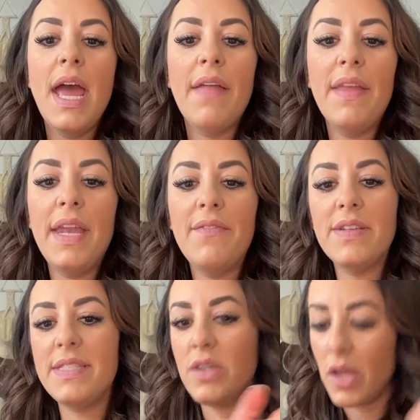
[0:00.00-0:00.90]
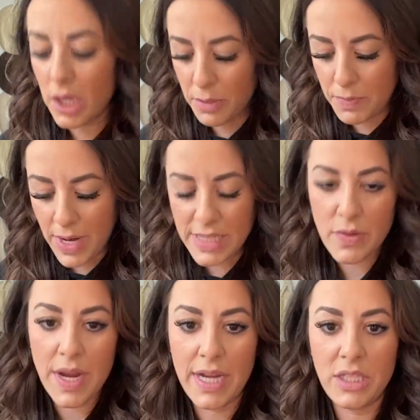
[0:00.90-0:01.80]
And then if it's still out of your
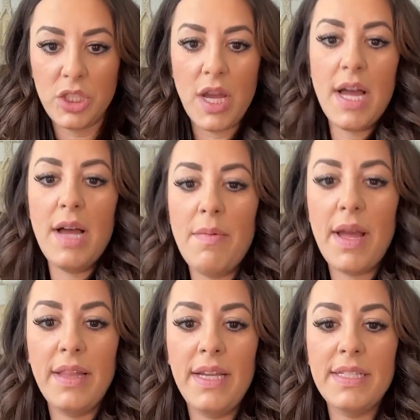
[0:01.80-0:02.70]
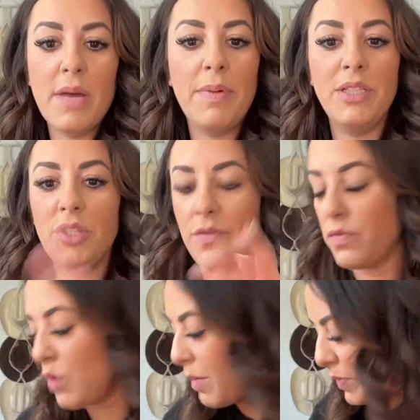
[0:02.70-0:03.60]
price range, I linked a bunch
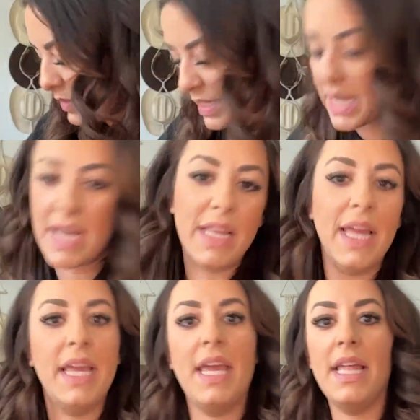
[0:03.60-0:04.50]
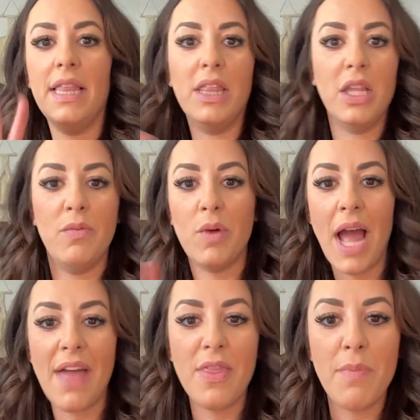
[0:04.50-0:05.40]
of rompers that kind of
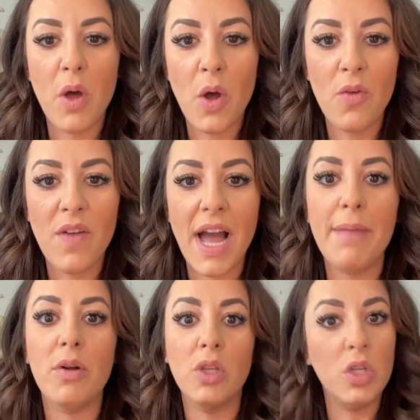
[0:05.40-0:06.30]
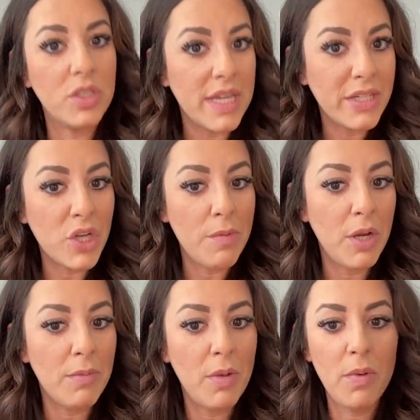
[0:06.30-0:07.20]
like had the boho vibe or looked like Show Me
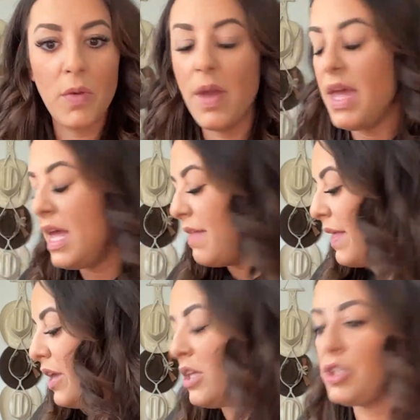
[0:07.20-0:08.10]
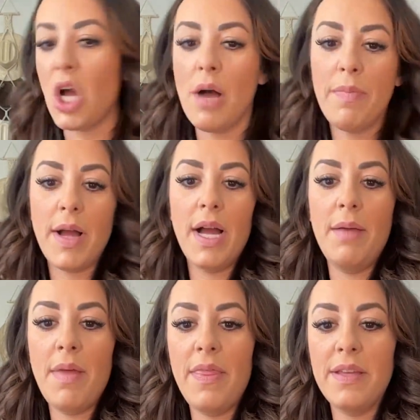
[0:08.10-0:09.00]
Your Moo that you can shop.
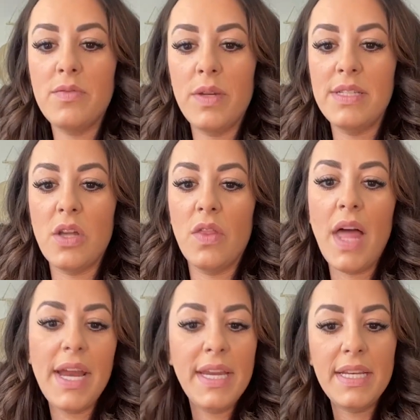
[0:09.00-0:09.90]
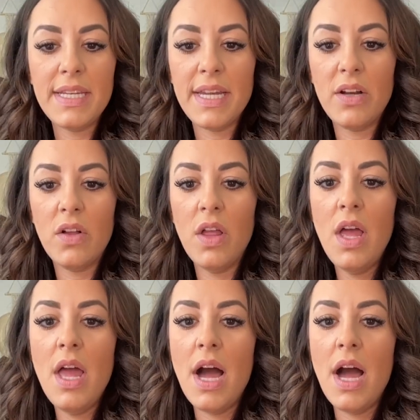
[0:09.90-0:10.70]
This one is on lightning deal.